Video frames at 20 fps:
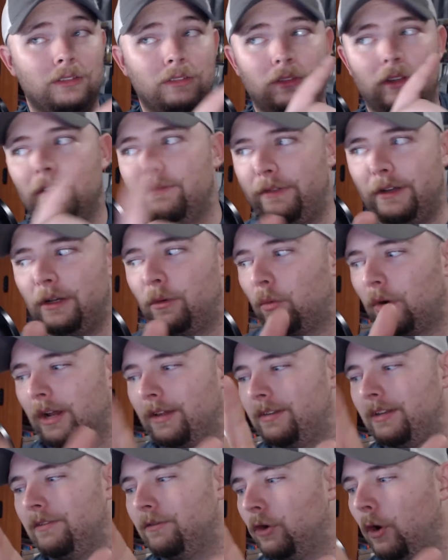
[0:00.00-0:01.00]
Infinity War
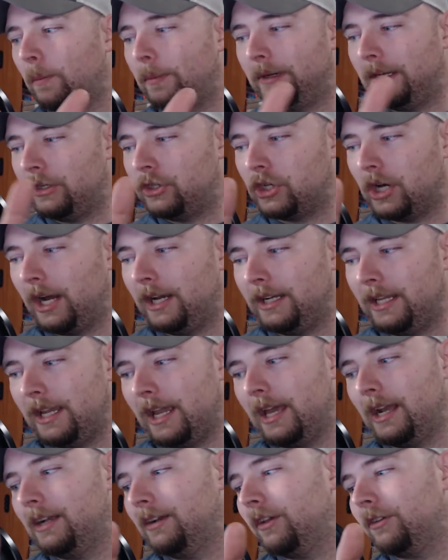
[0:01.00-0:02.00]
hasn't even opened in China
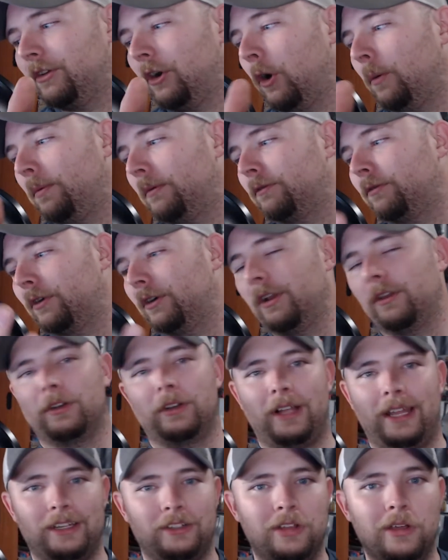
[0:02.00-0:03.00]
yet. It doesn't open for another
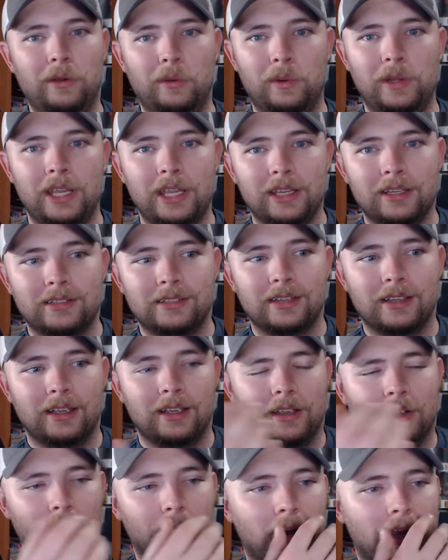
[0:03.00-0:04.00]
2 weeks,
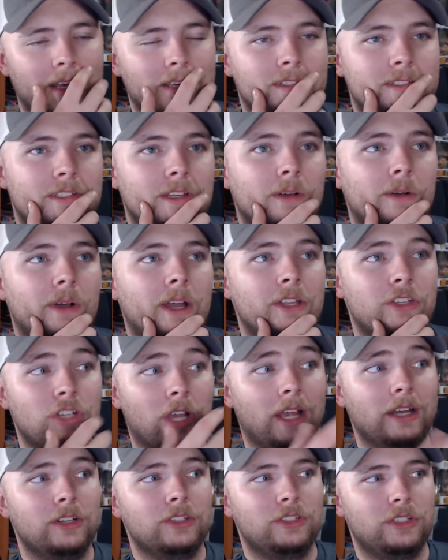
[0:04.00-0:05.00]
right? So, and
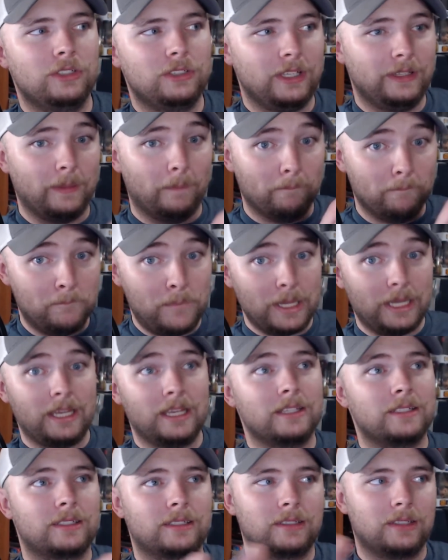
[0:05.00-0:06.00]
China is usually the
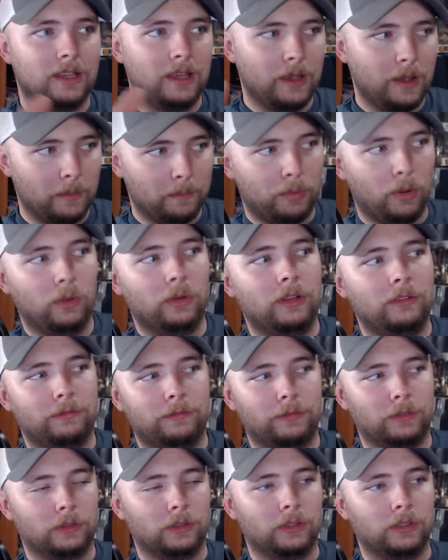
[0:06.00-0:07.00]
biggest pulling
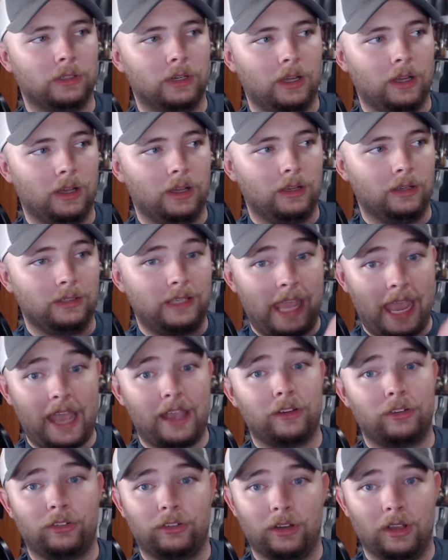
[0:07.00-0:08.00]
for
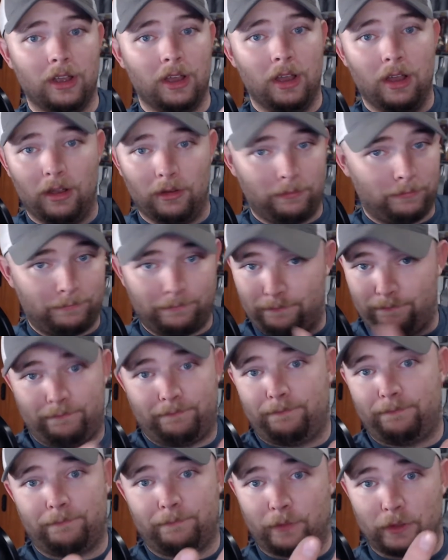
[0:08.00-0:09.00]
cash
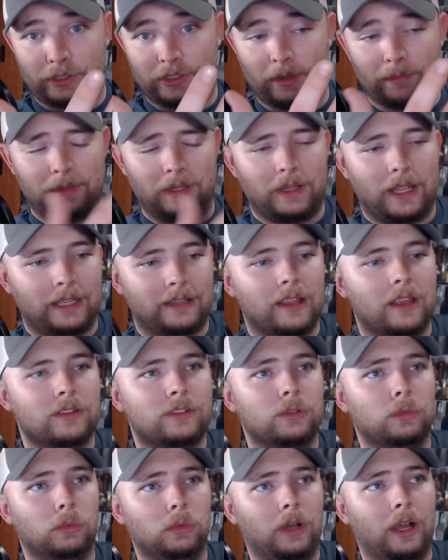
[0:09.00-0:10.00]
for something like that.
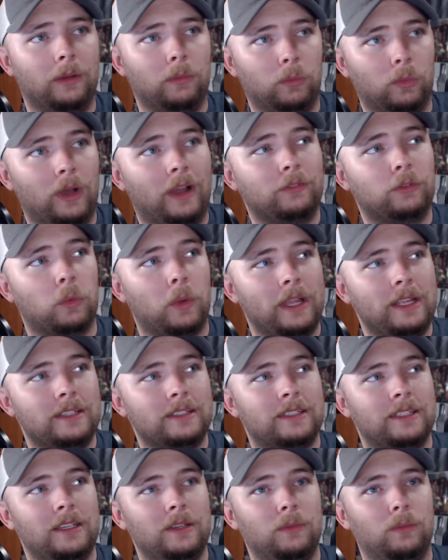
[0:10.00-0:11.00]
So we'll have to wait and
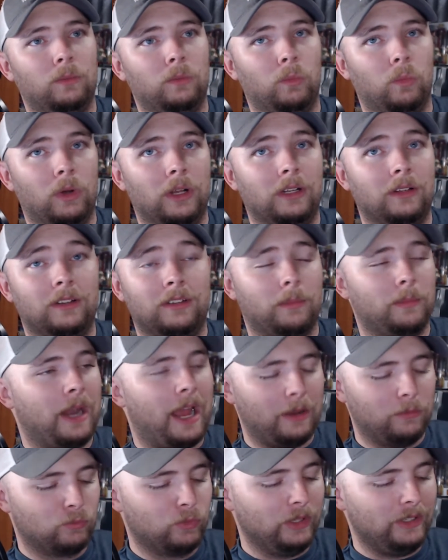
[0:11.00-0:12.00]
see what it looks like. But
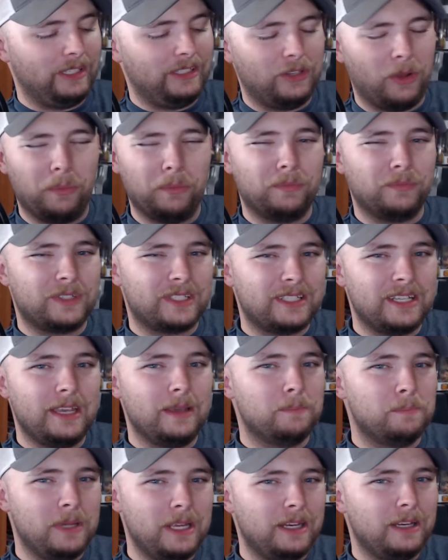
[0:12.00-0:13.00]
I really don't see
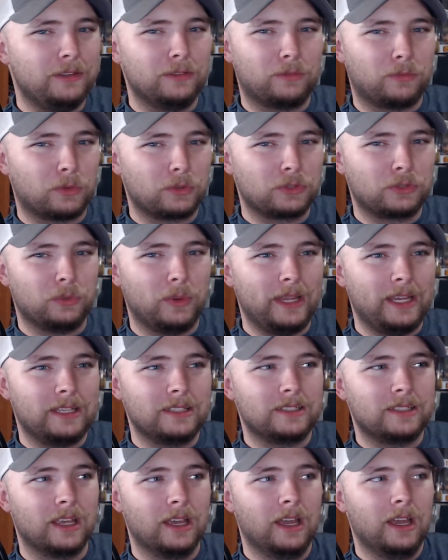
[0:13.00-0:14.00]
it beating The Force
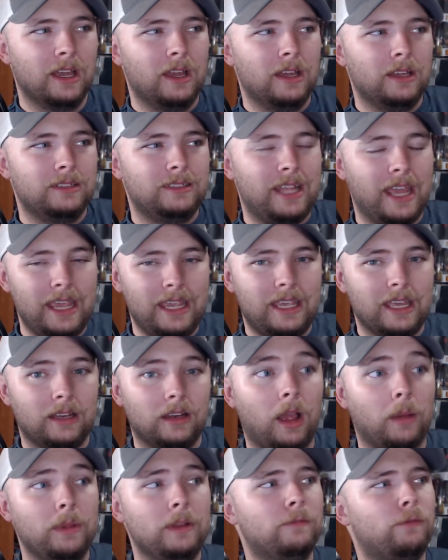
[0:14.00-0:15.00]
Awakens.
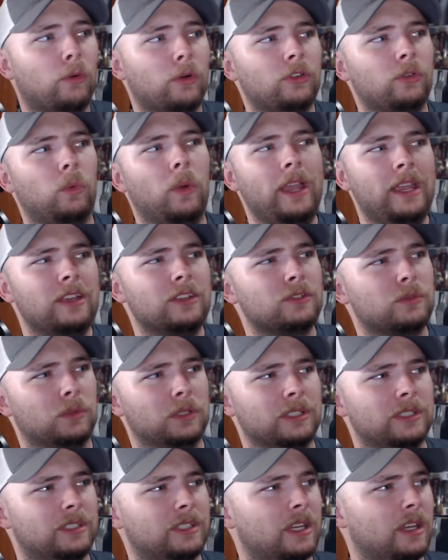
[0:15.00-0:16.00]
Force Awakens
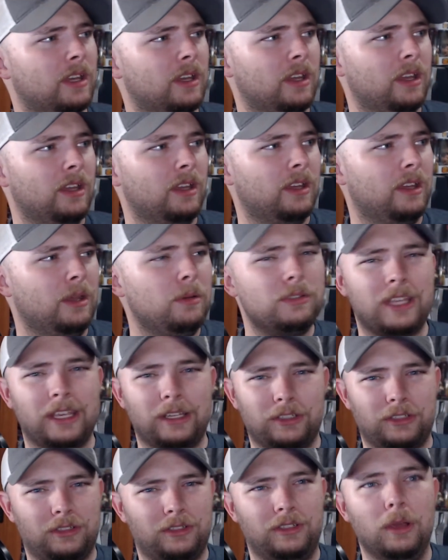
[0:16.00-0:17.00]
was
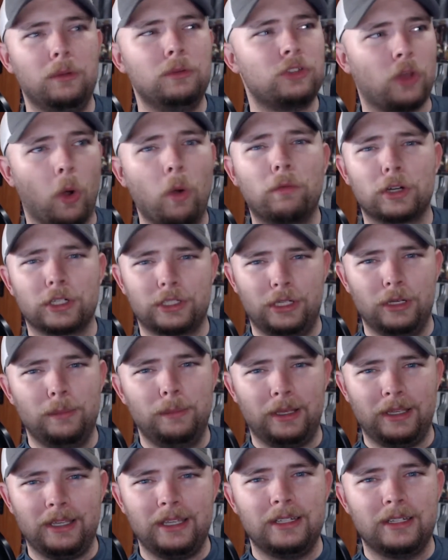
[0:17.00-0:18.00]
over $2
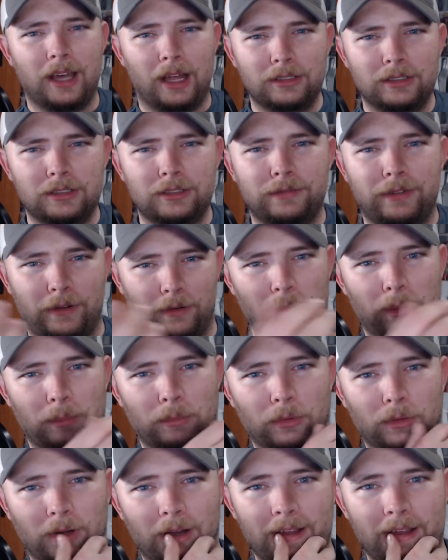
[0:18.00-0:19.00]
billion if I
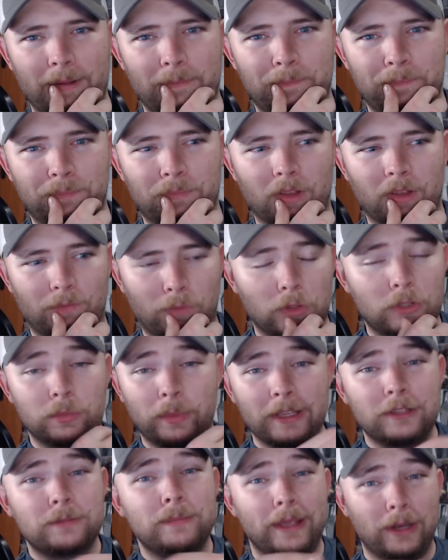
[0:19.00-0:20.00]
remember right. Force
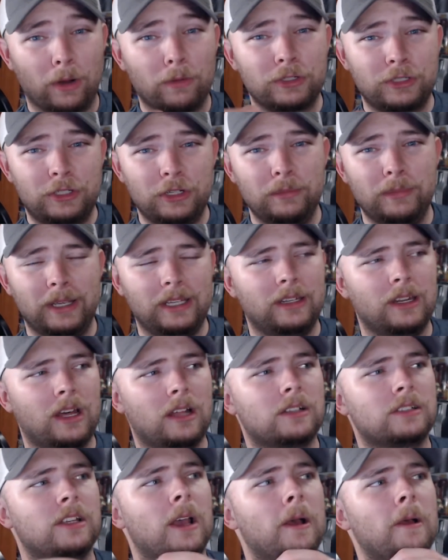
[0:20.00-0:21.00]
Awakens made over $2 billion.
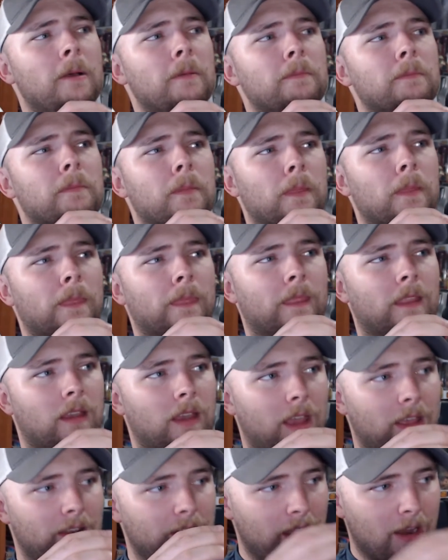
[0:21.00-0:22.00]

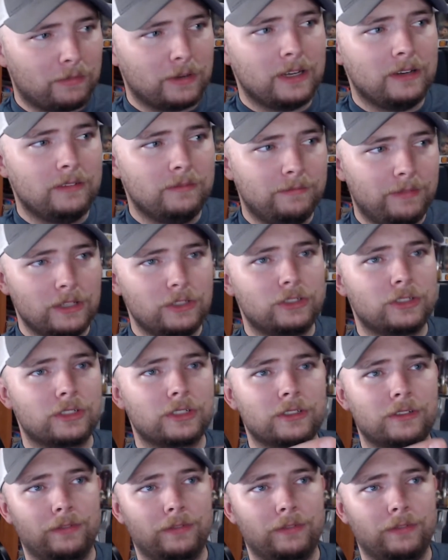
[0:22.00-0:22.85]
And every Avengers